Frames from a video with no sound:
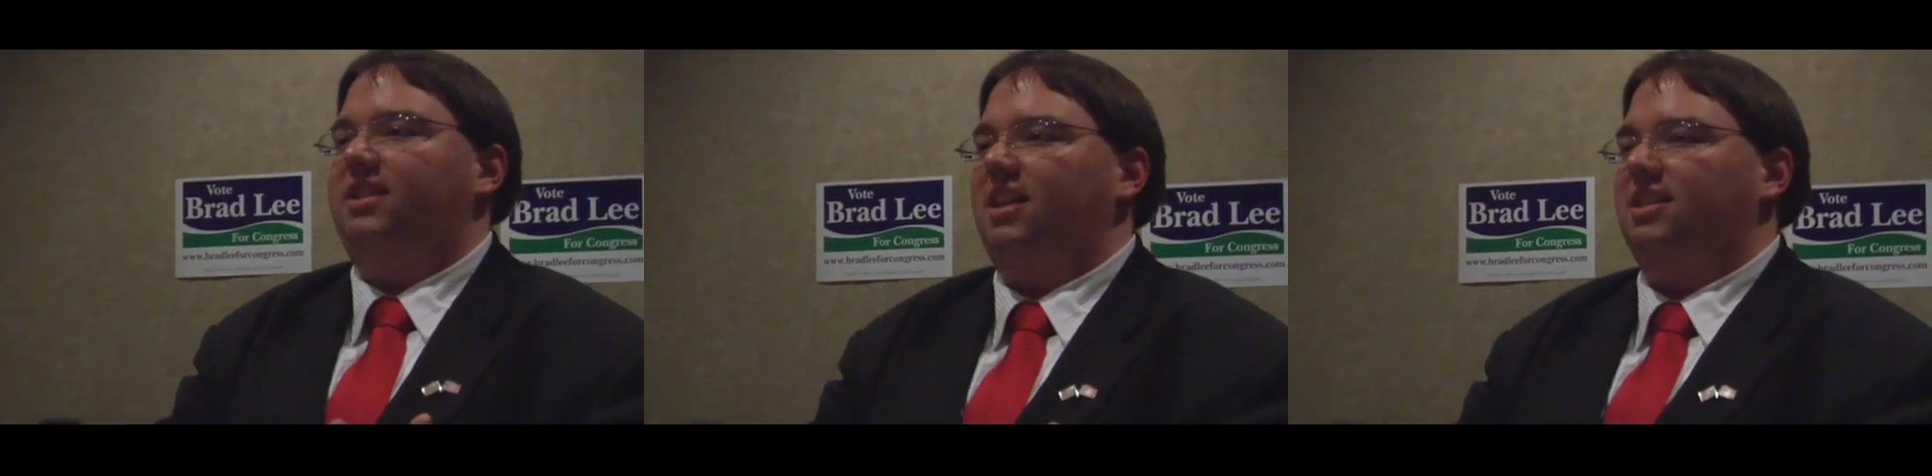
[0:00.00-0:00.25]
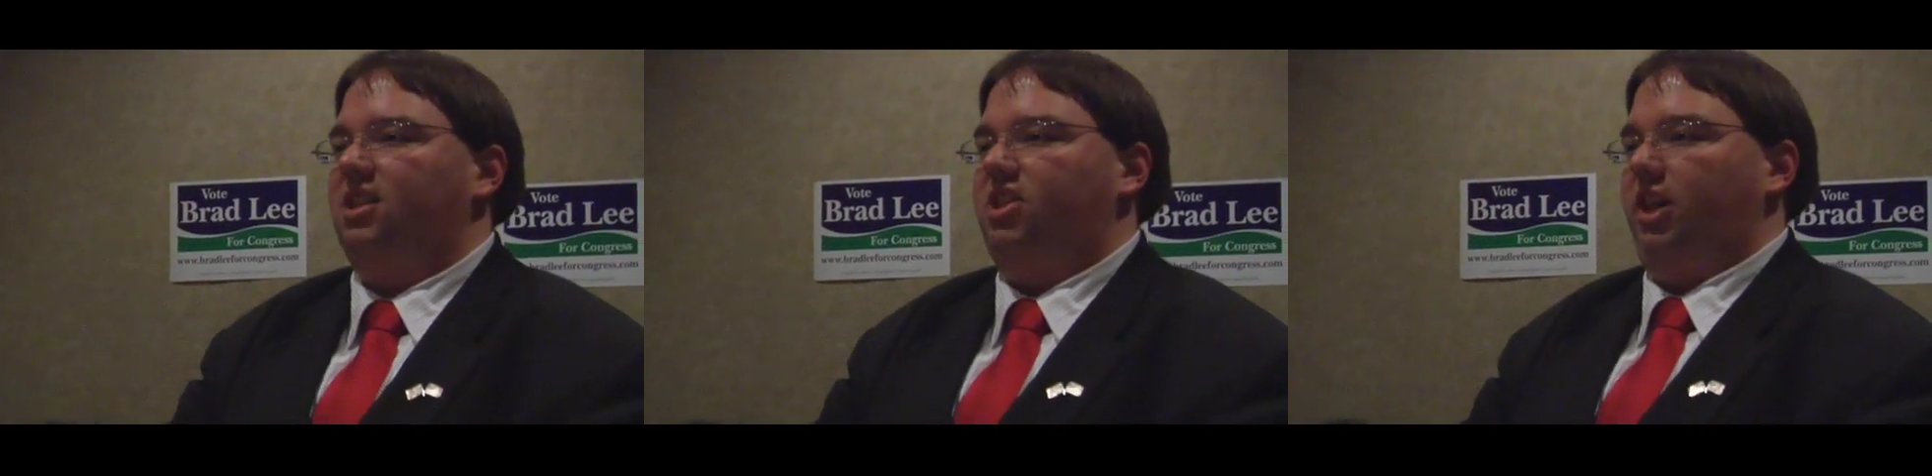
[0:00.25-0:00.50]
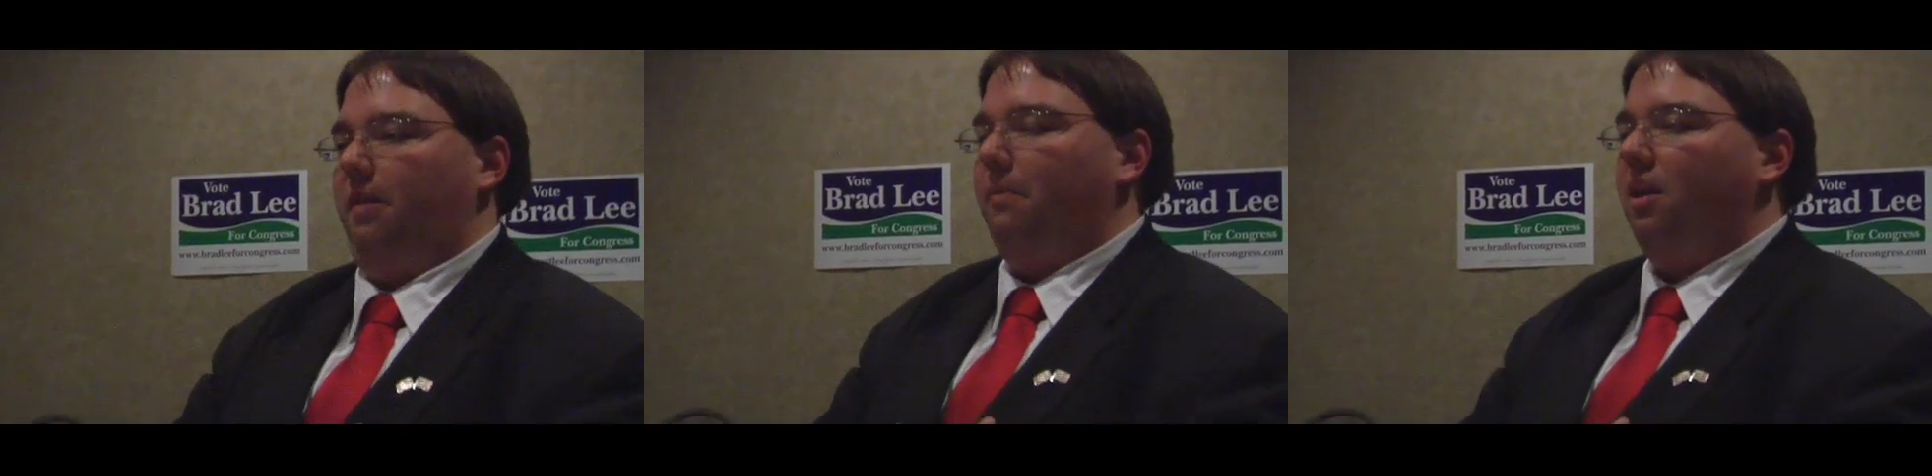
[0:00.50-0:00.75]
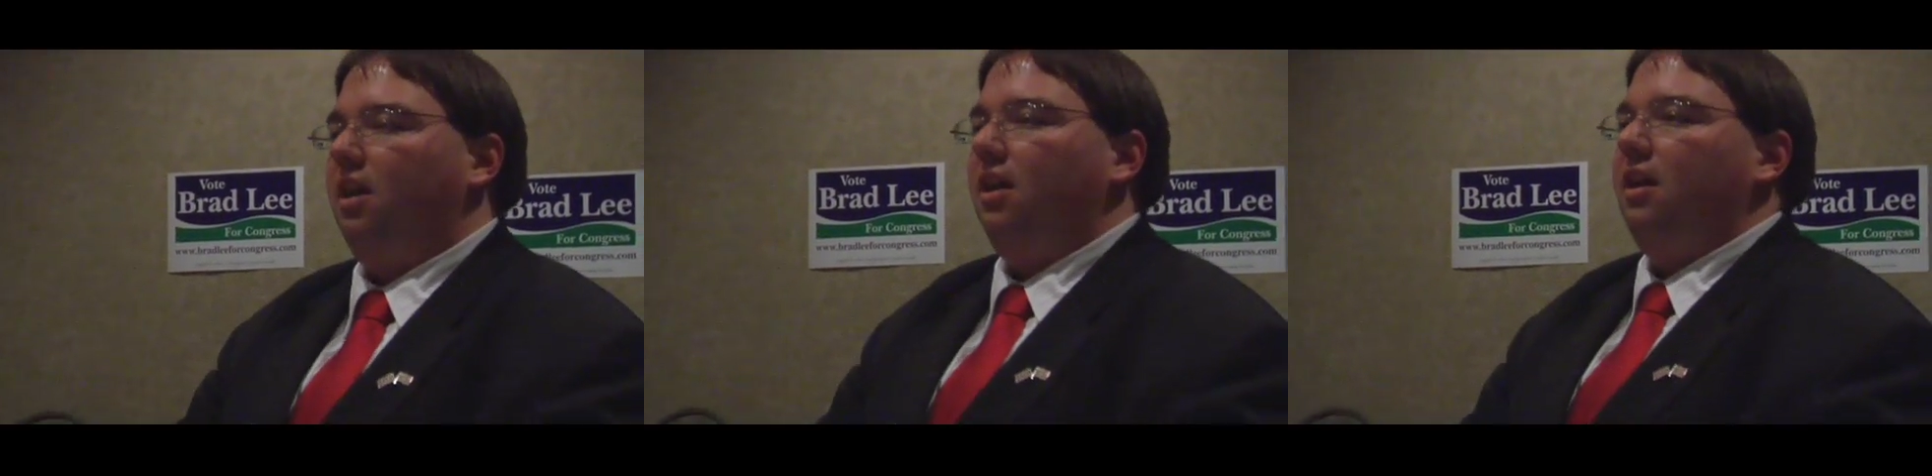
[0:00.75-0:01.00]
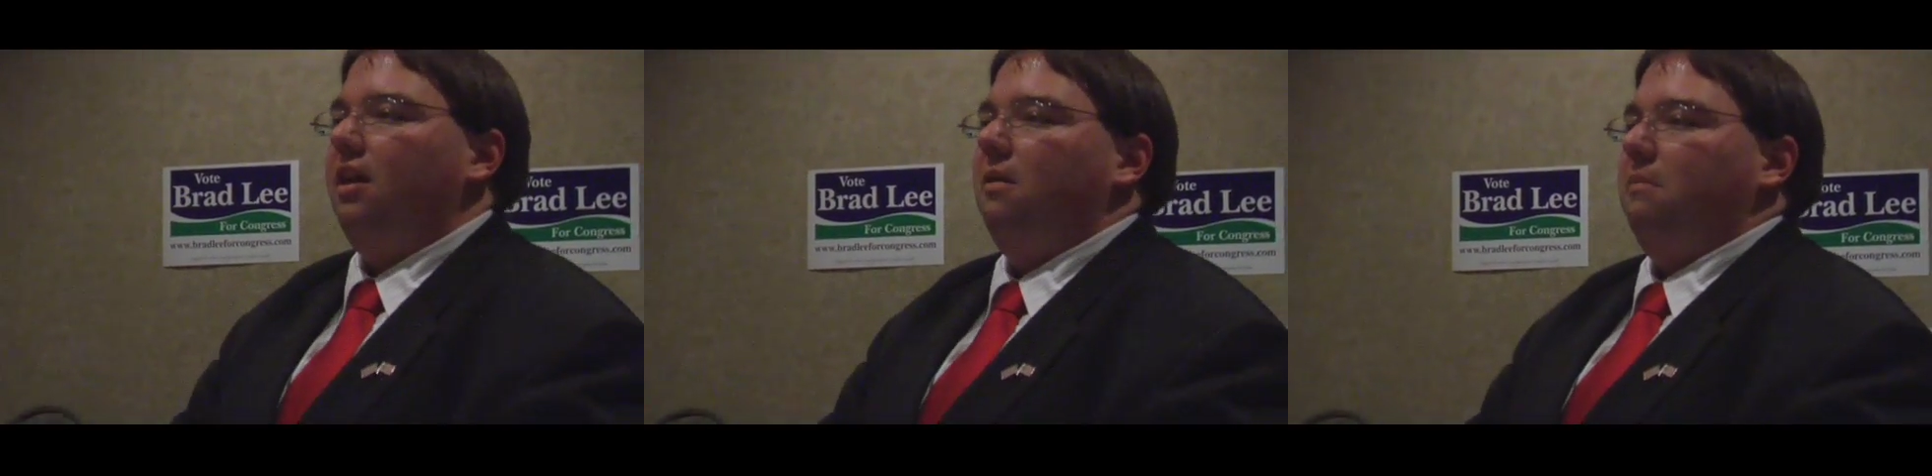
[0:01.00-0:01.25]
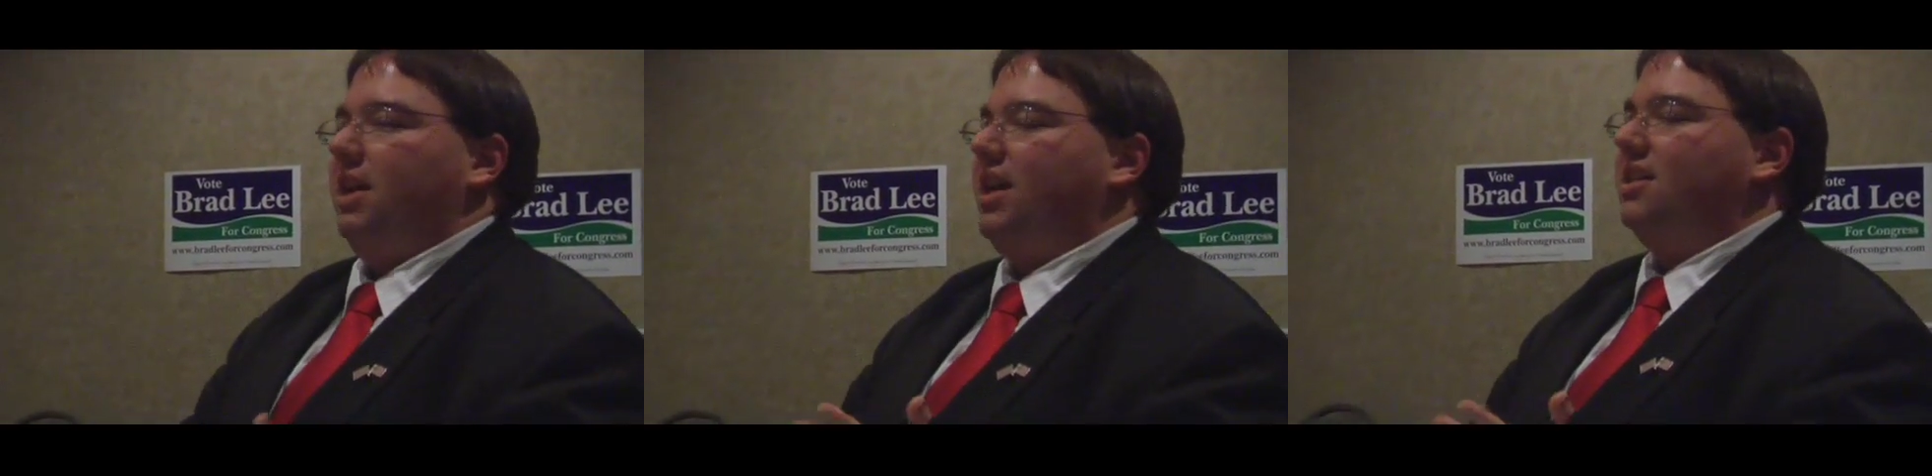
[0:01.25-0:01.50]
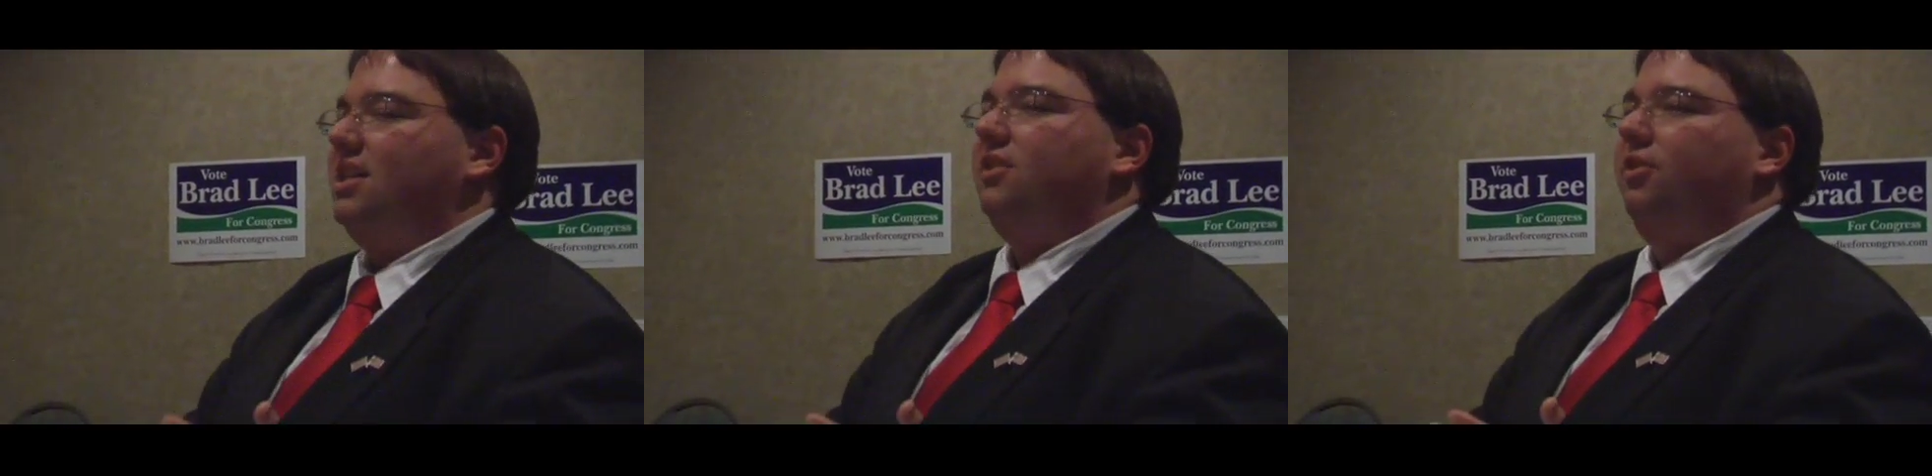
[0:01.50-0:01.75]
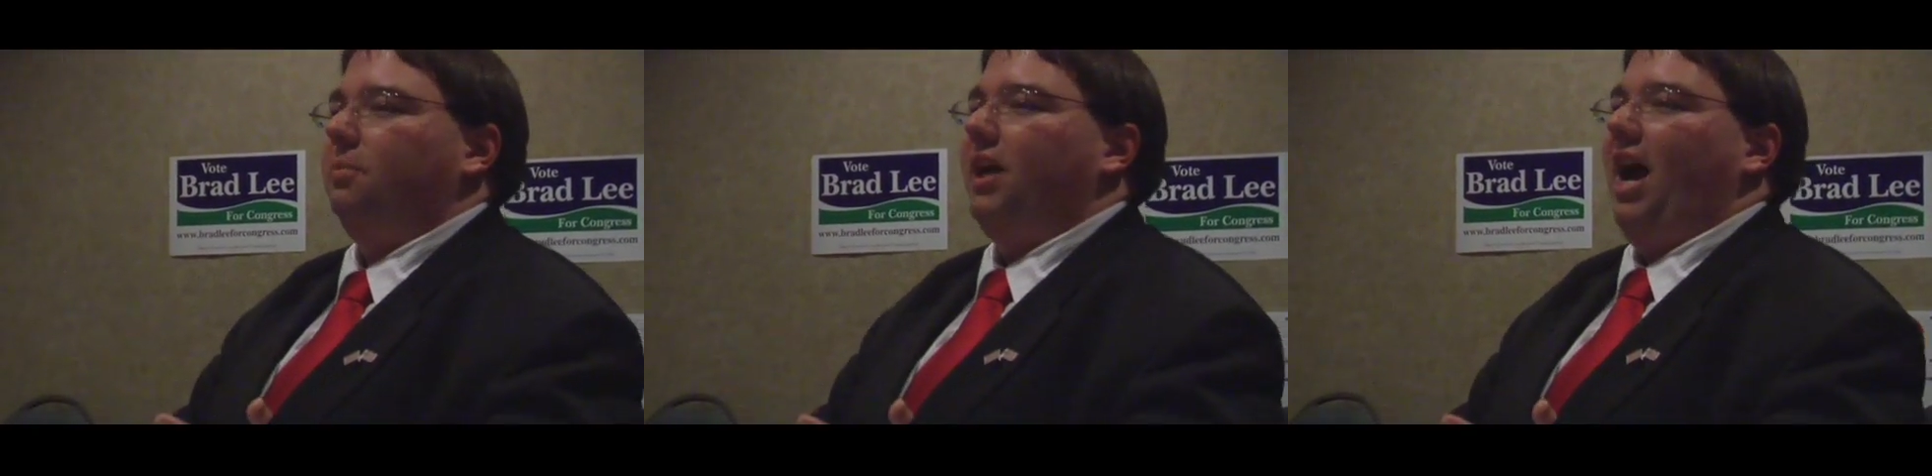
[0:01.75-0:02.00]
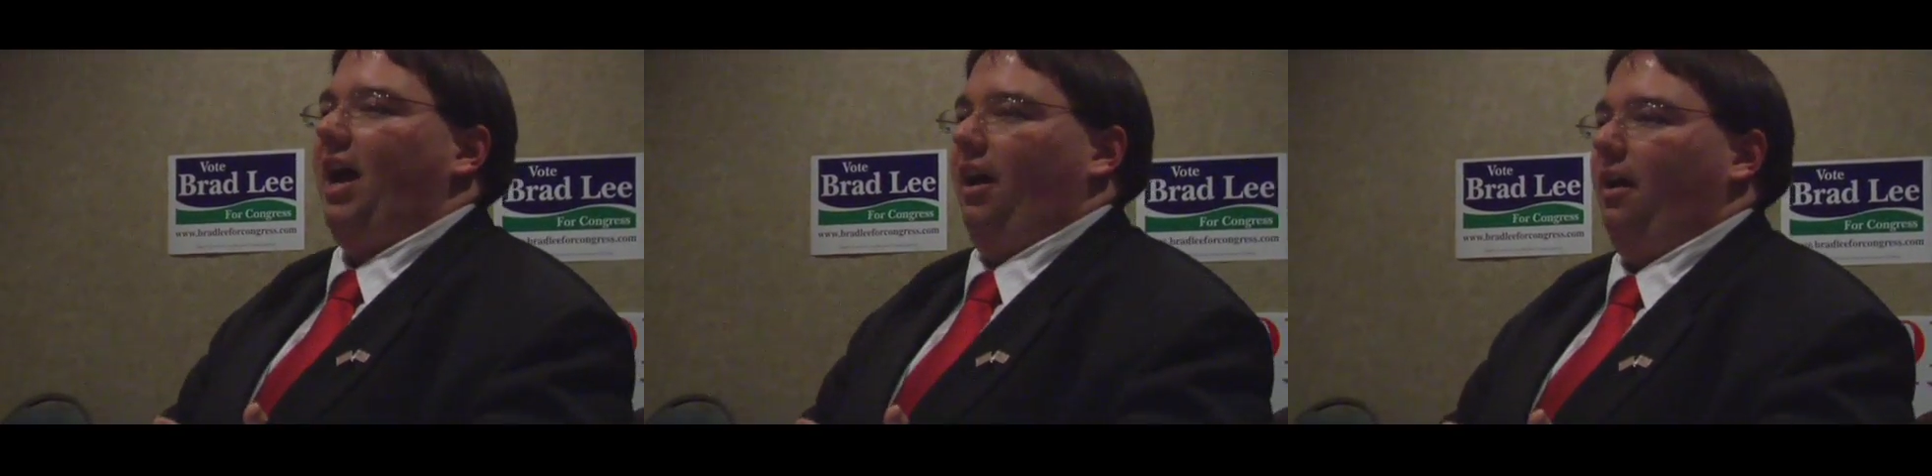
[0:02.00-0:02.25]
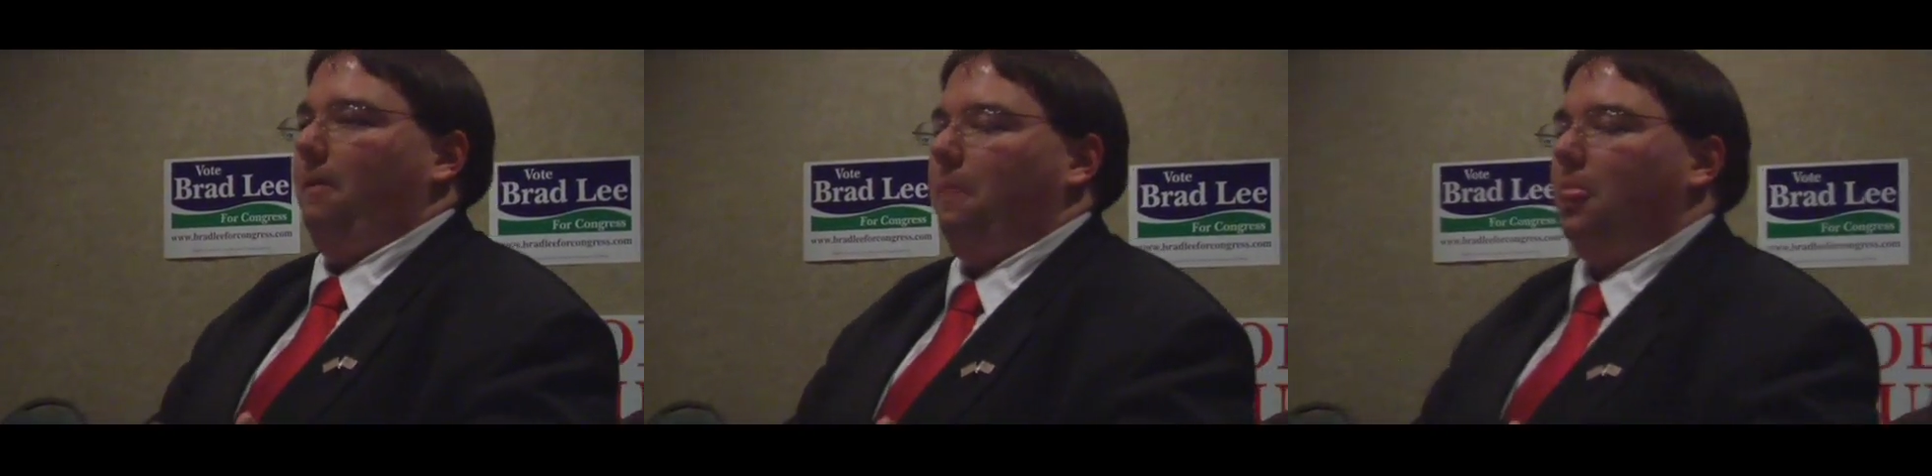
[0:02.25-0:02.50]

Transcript: citizenship because he's from Ghana.